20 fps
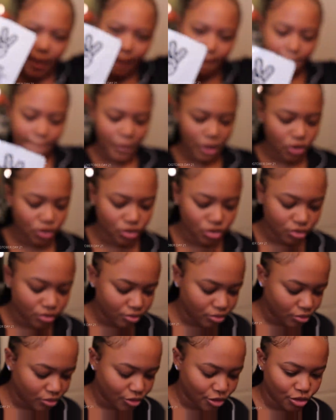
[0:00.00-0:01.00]

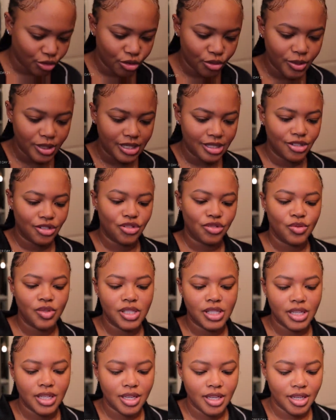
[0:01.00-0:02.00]
Boom. Ooh, it's
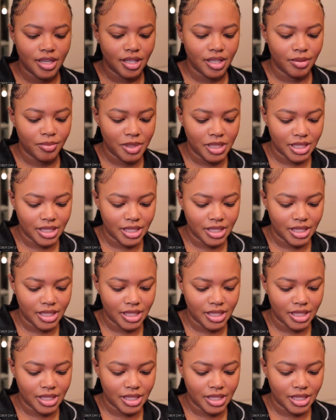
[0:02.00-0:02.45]
juicy. Let me